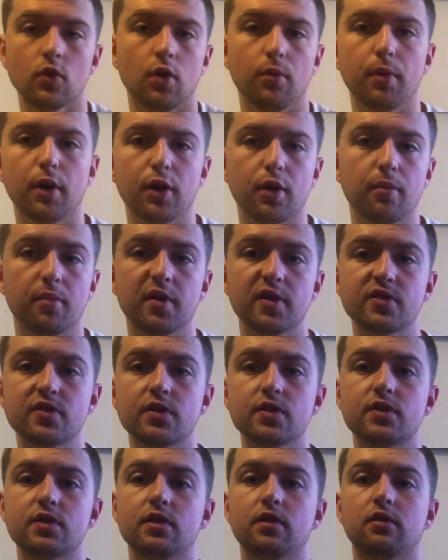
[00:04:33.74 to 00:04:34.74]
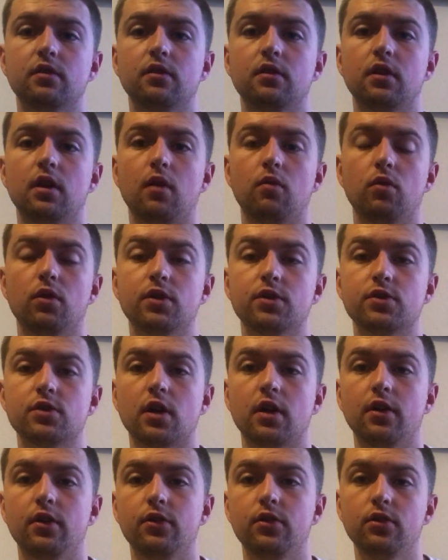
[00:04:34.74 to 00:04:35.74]
about your business and what you're
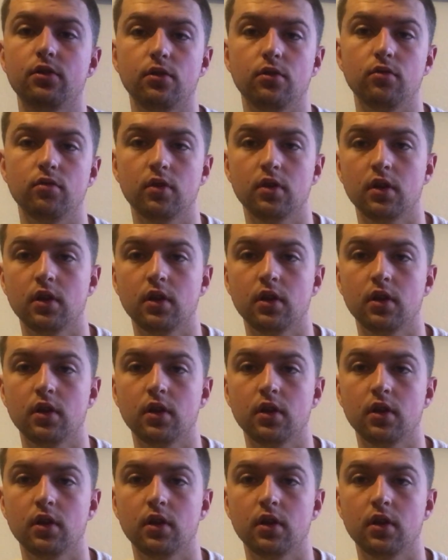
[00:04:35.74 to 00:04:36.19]
trying to do.